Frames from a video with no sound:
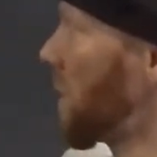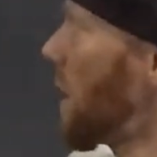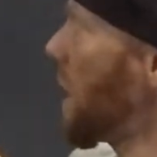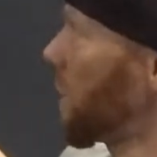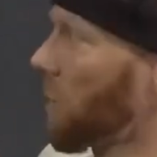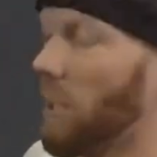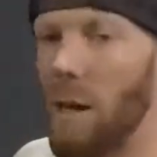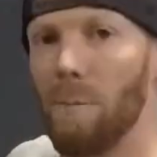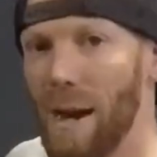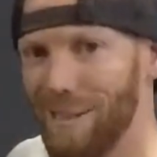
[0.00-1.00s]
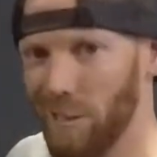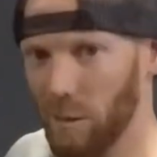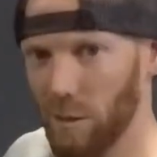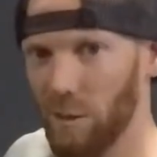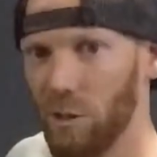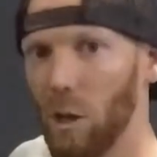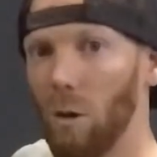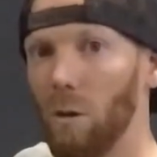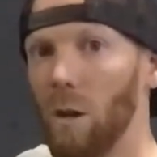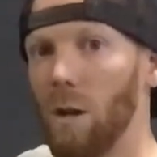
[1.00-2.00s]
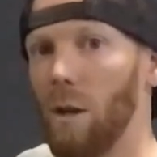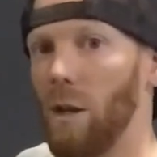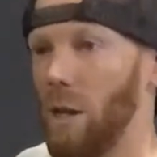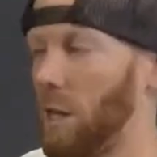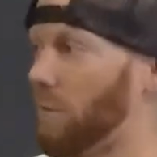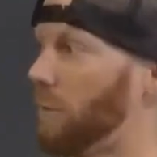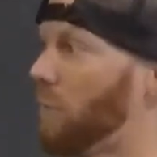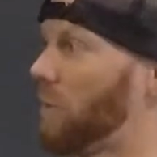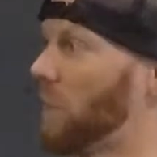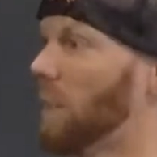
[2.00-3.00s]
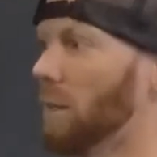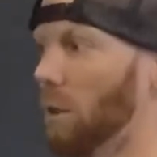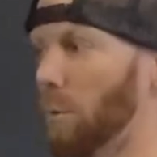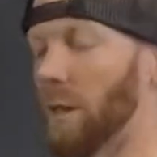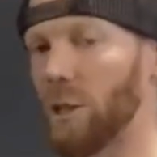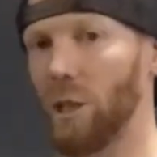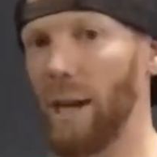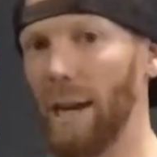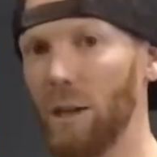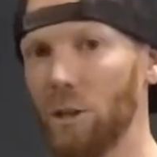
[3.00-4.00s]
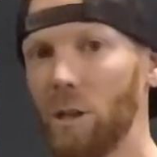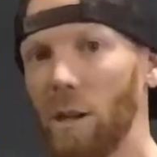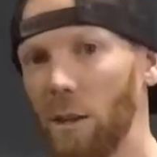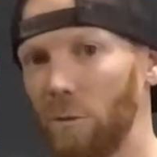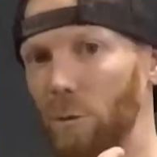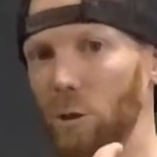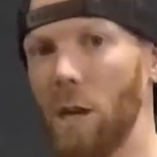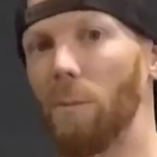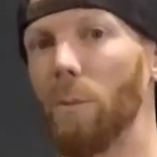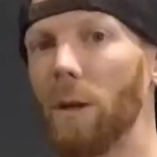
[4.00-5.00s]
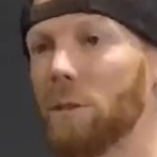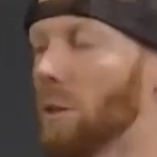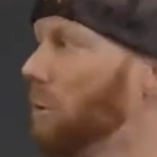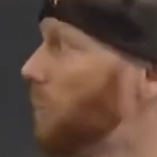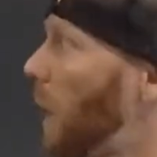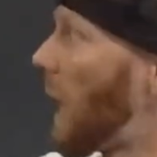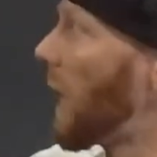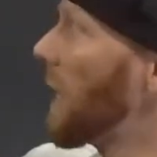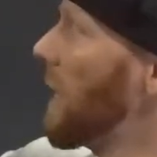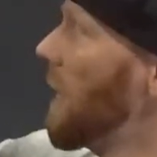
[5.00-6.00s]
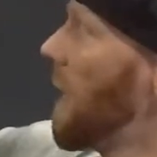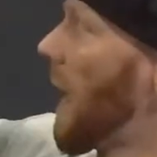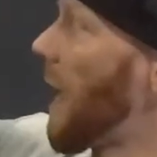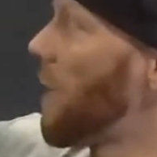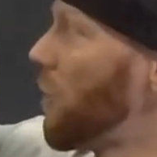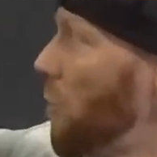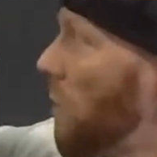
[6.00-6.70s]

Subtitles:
not just come magically. So, if you've seen a little bit of change and the first couple months goes by and you